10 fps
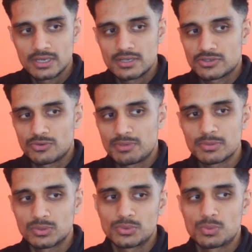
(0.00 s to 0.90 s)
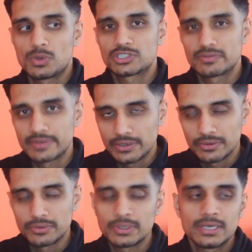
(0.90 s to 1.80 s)
So people will watch a
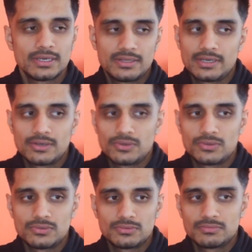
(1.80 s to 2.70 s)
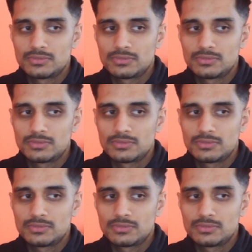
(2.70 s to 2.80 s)
video, they'll